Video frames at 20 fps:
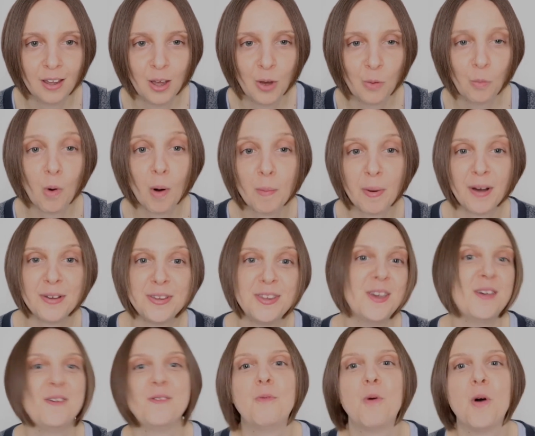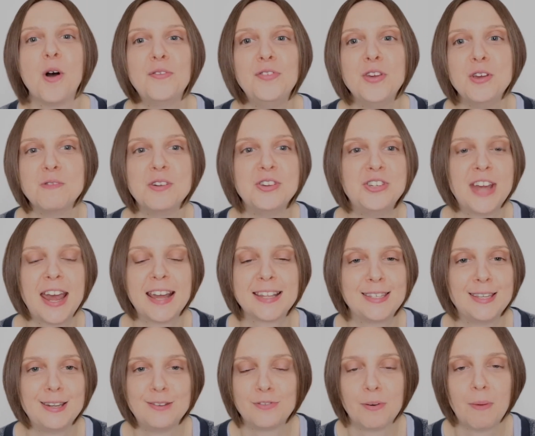What about you? What have you
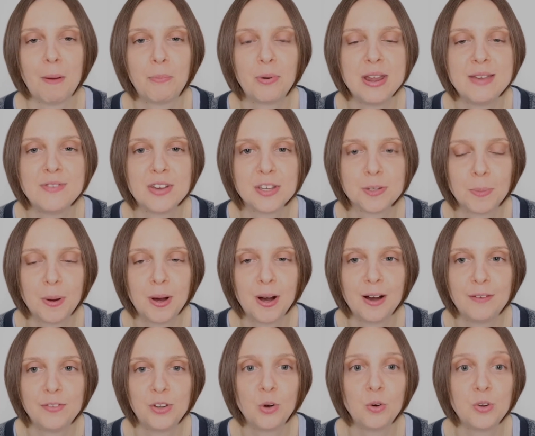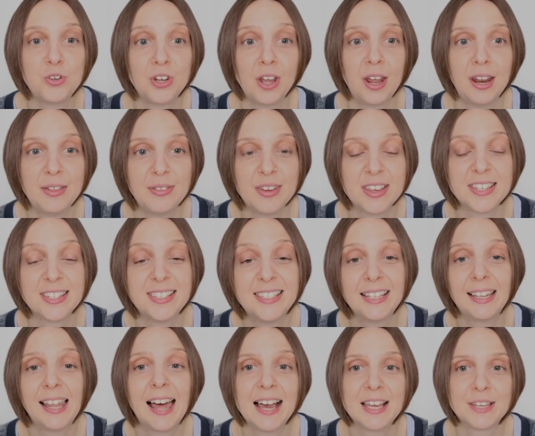rejected from a previous part of your journey that
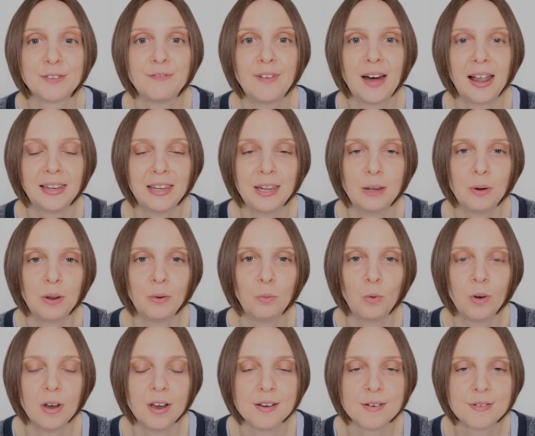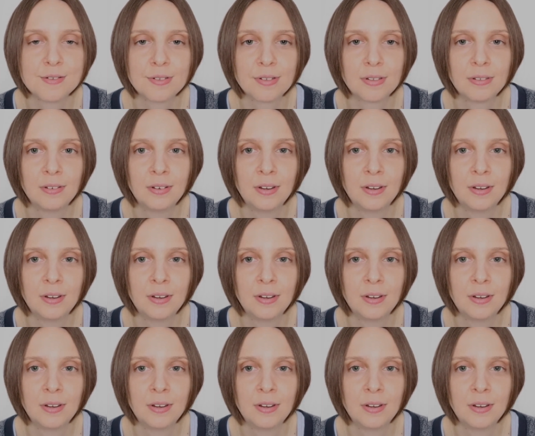still has value and worth?